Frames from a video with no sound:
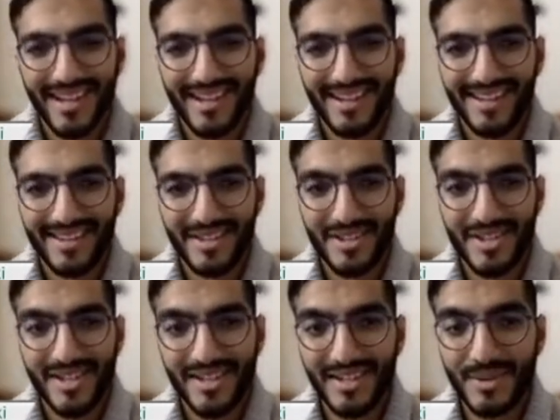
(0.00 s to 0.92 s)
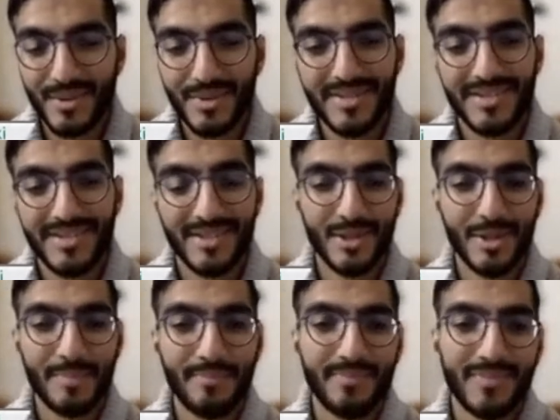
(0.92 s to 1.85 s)
the journey towards the
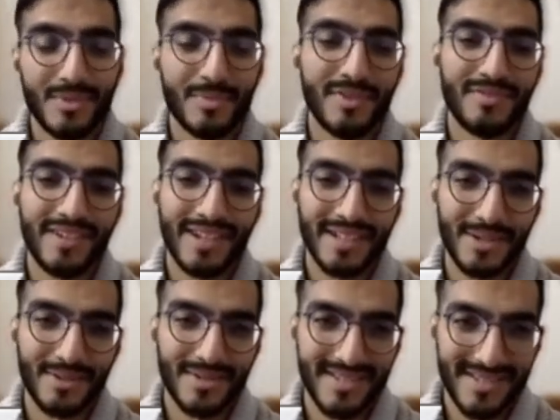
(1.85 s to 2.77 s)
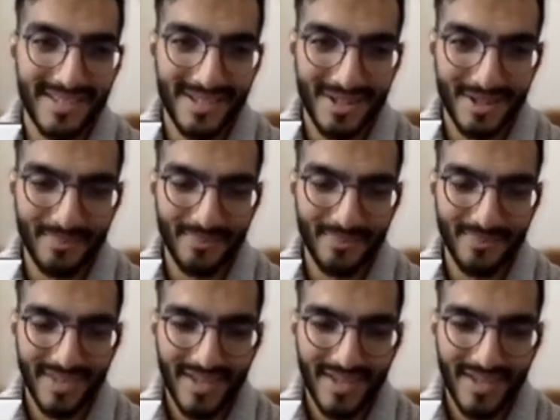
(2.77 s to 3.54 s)
top to perfecting our recitation.